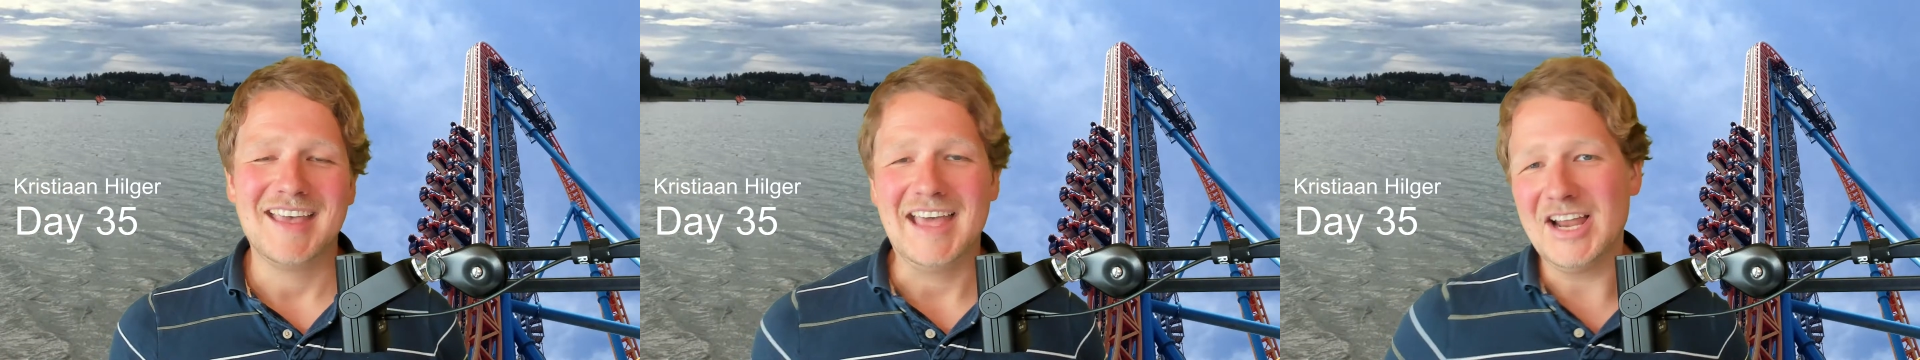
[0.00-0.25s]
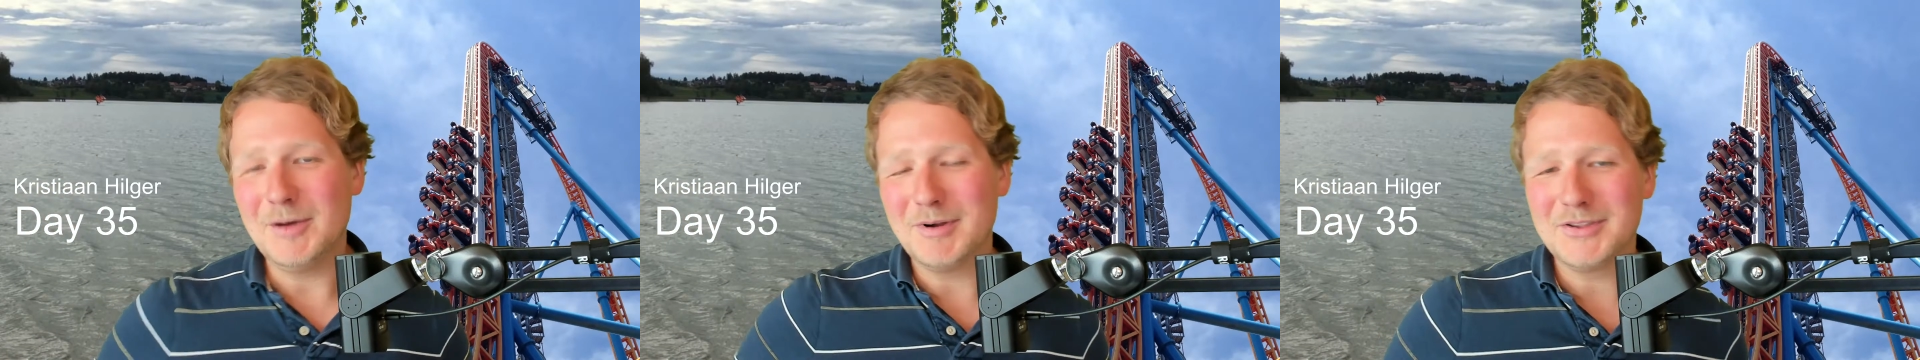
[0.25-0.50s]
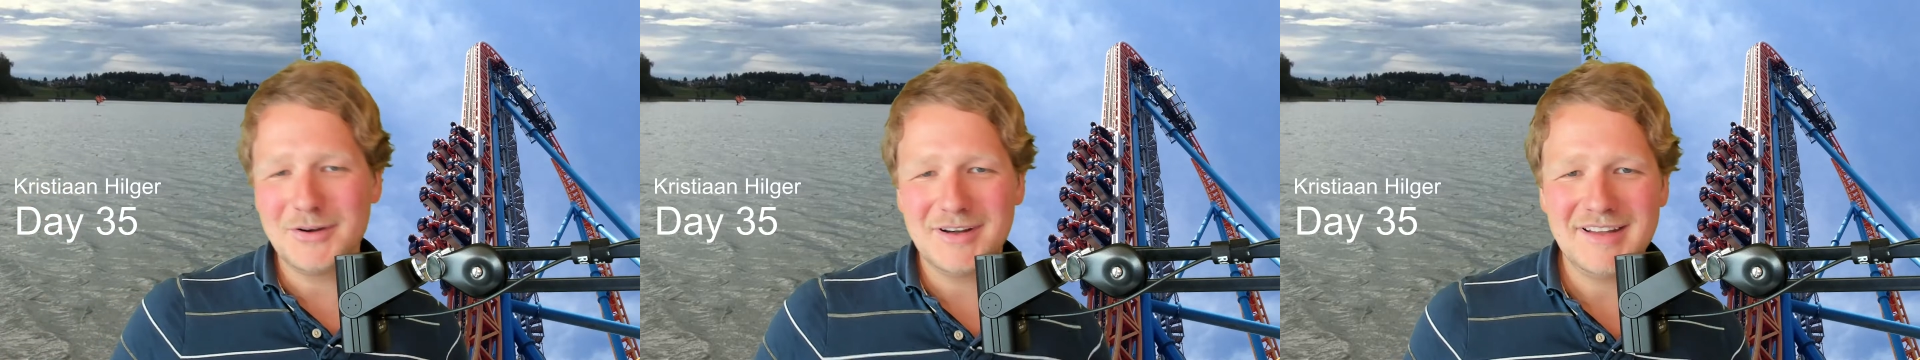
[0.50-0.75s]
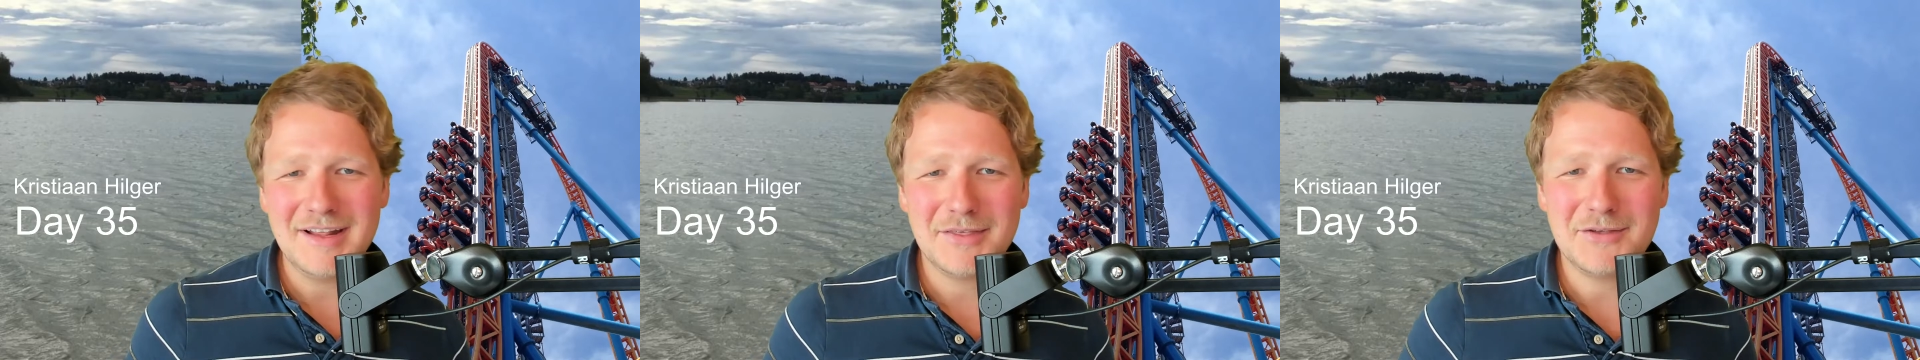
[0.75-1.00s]
And now we're on
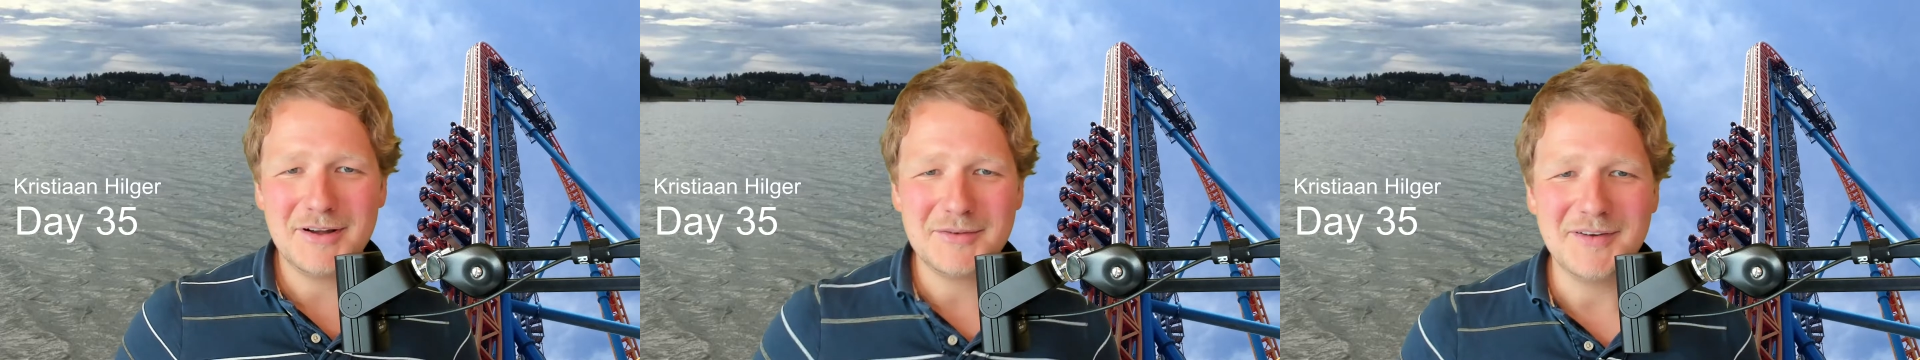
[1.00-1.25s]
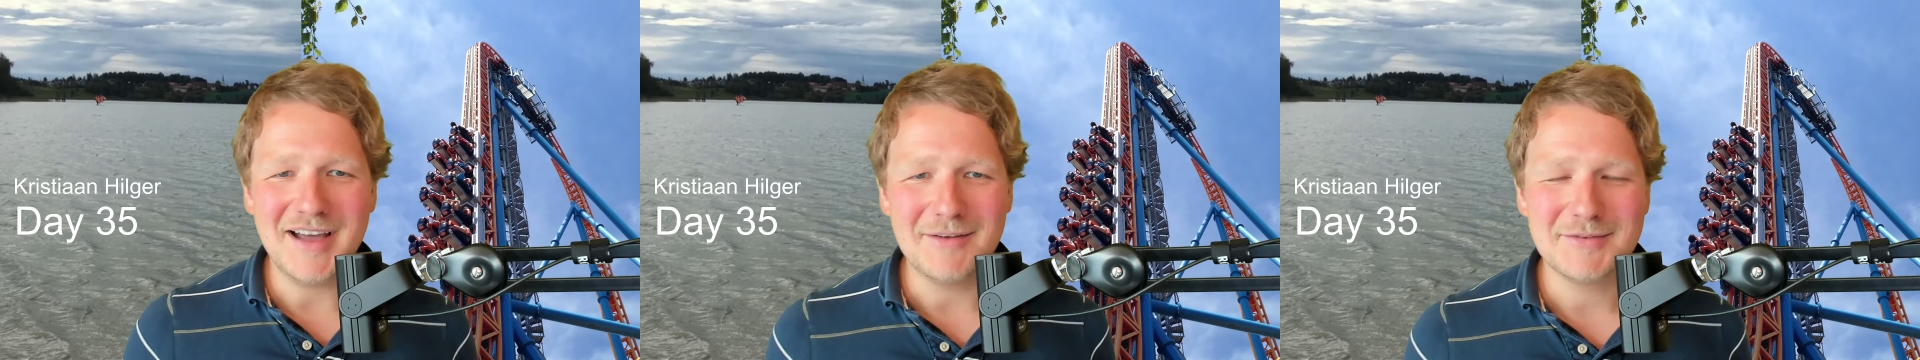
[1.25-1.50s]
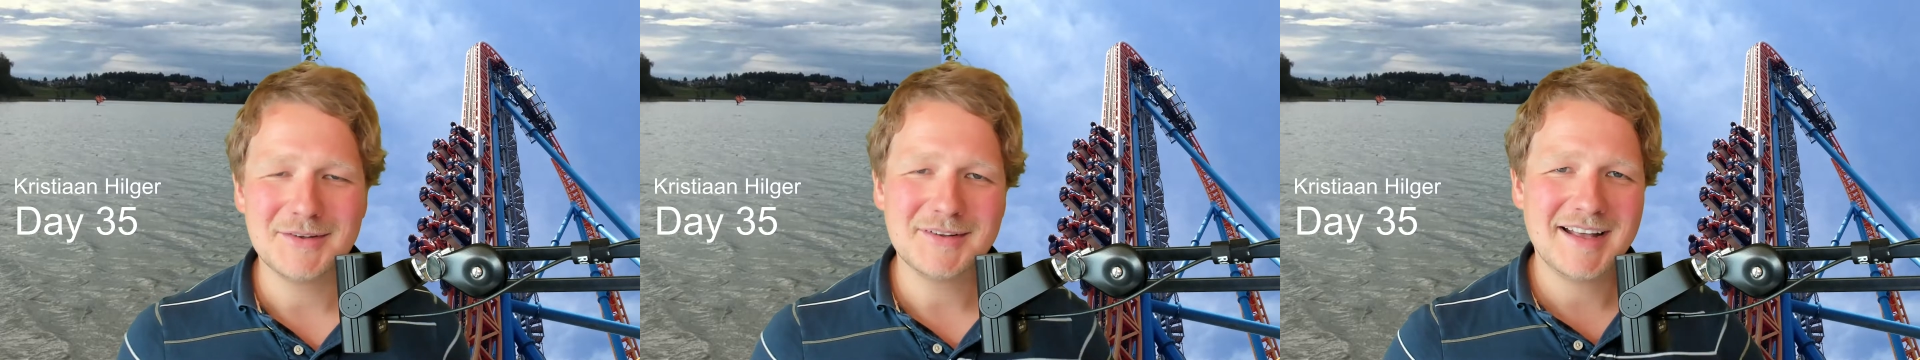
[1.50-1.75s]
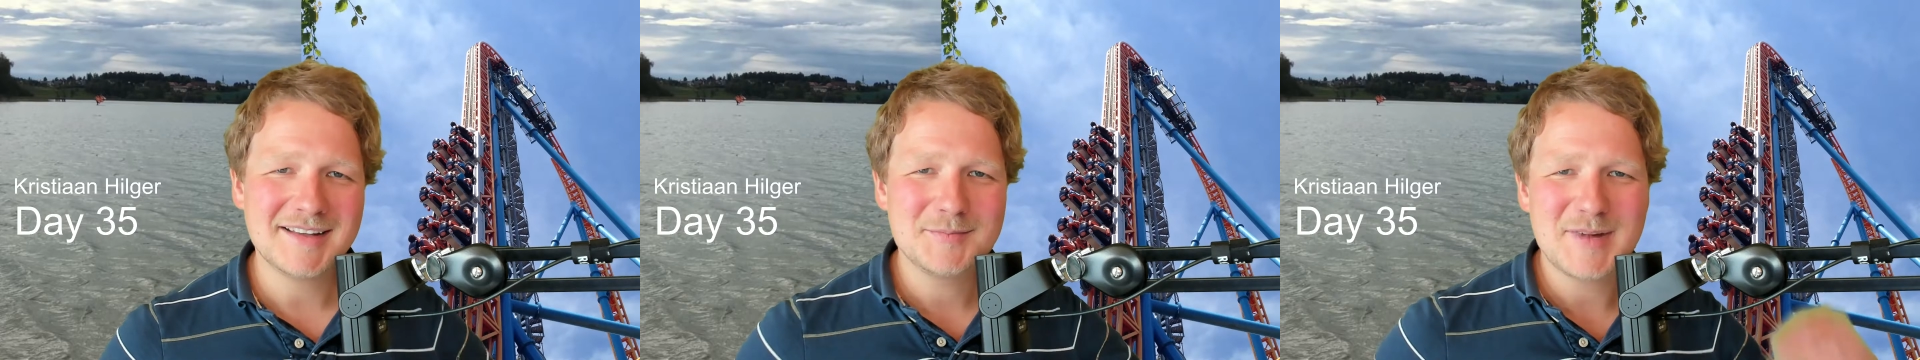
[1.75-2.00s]
day thirty-five, so it
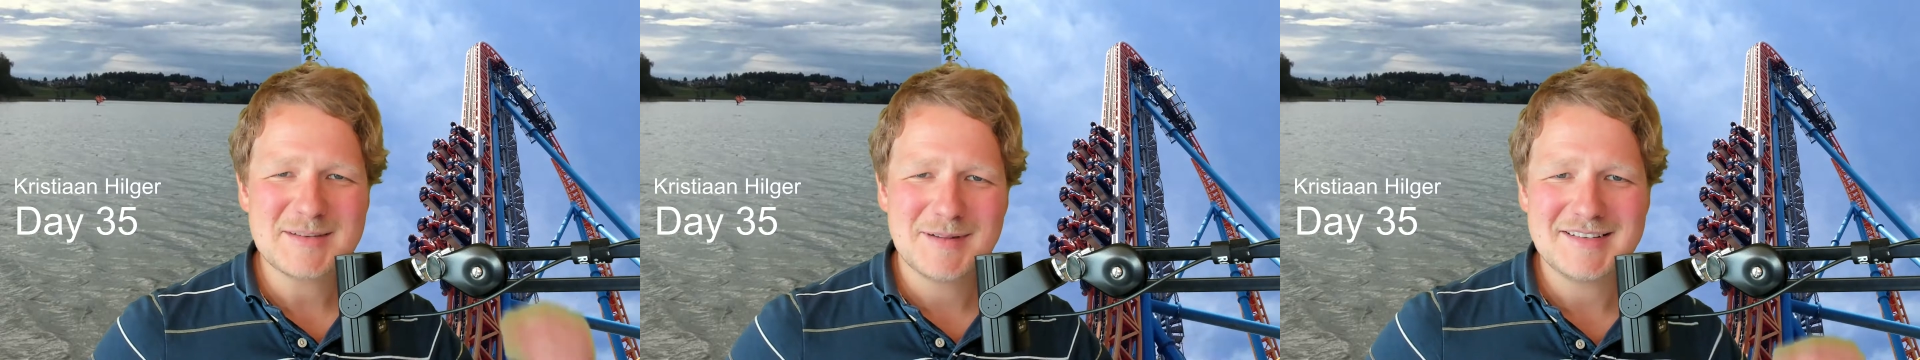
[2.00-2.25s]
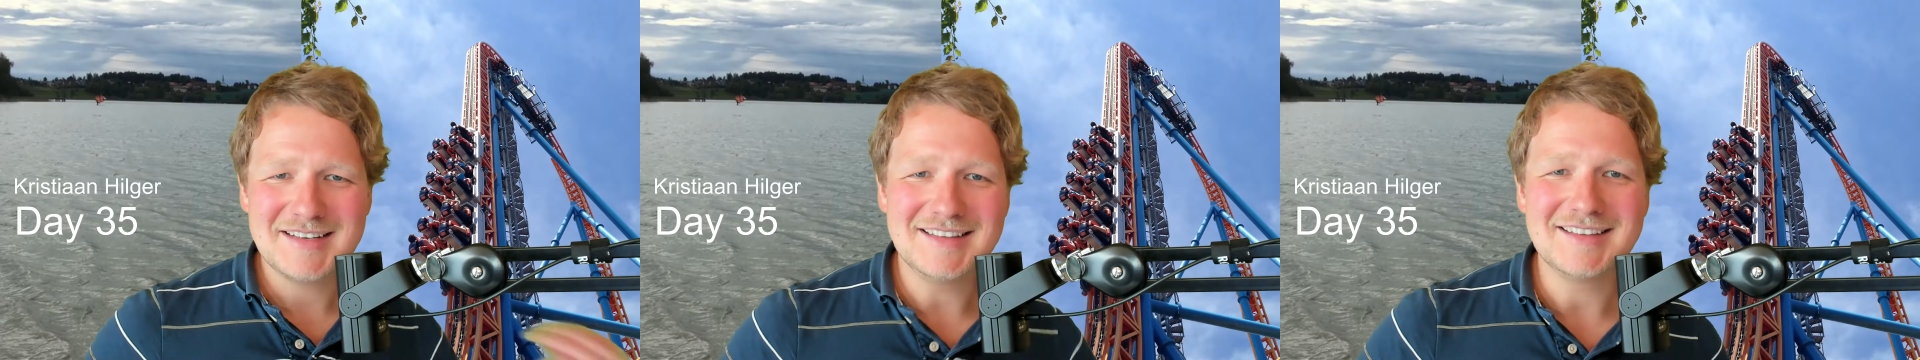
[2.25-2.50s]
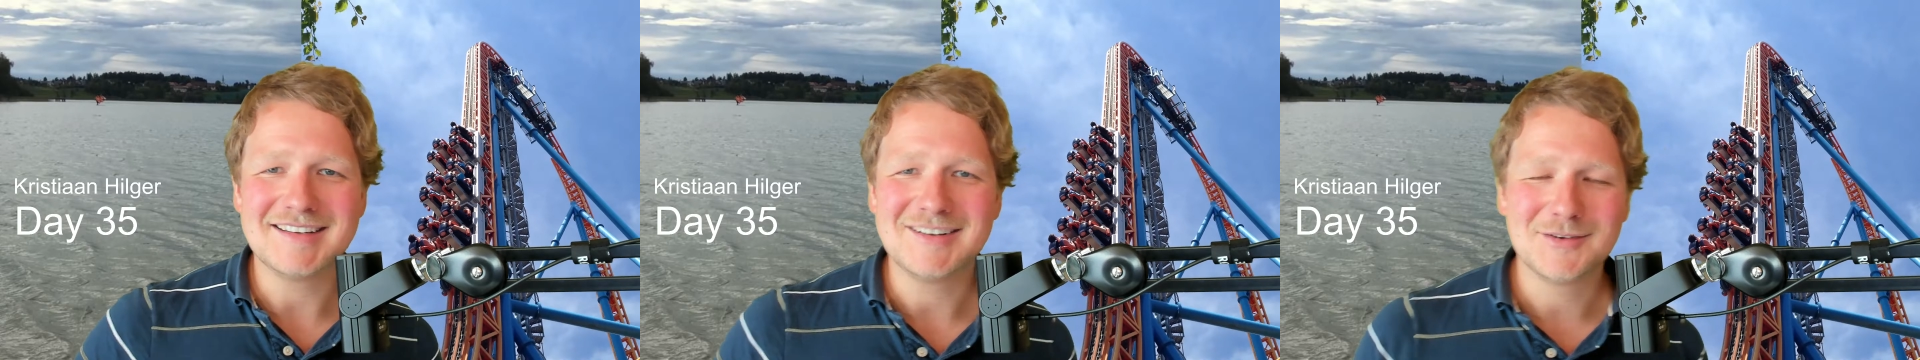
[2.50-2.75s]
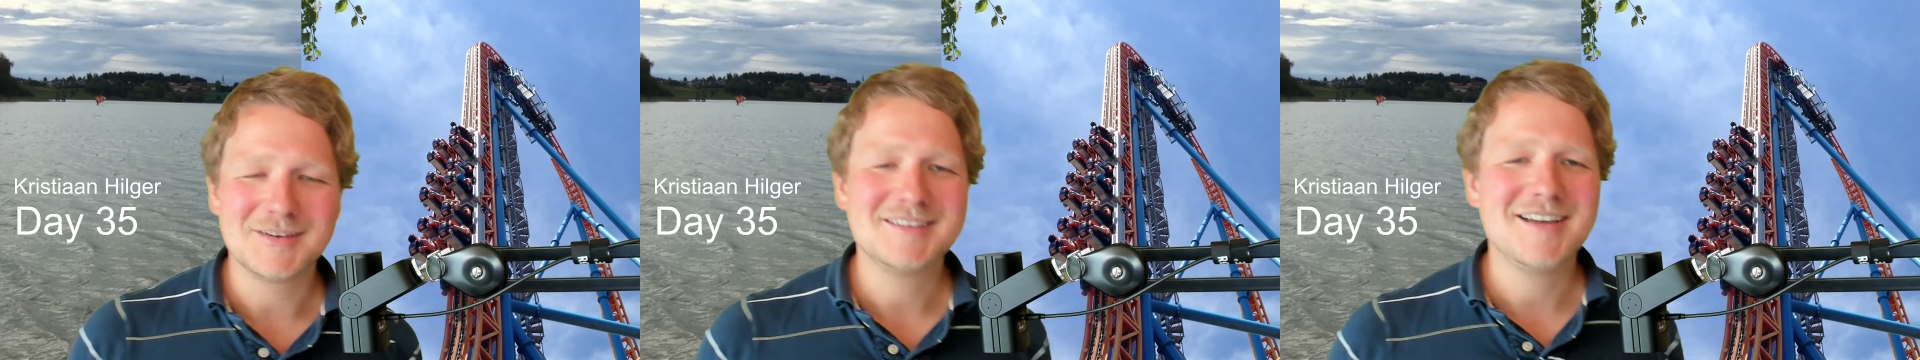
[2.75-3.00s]
gets much, much easier
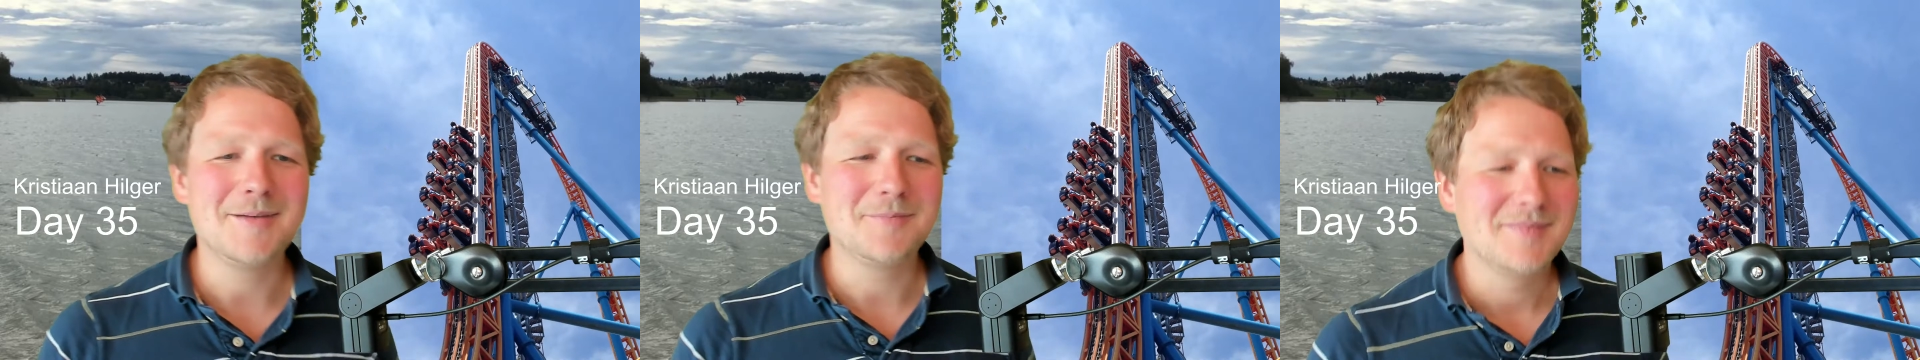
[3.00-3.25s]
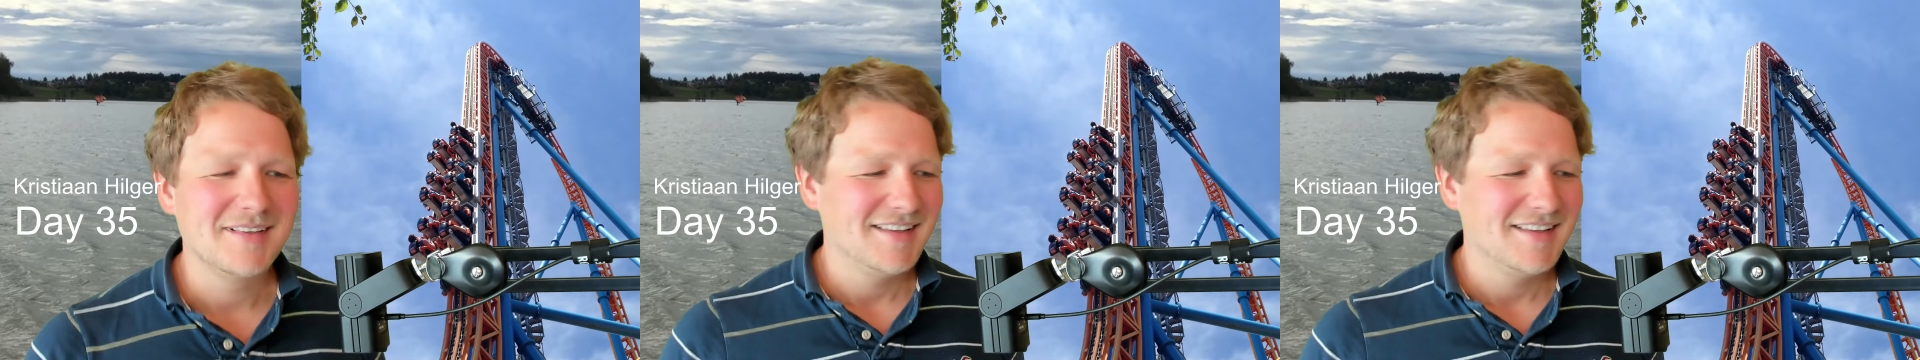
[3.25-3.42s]
over time.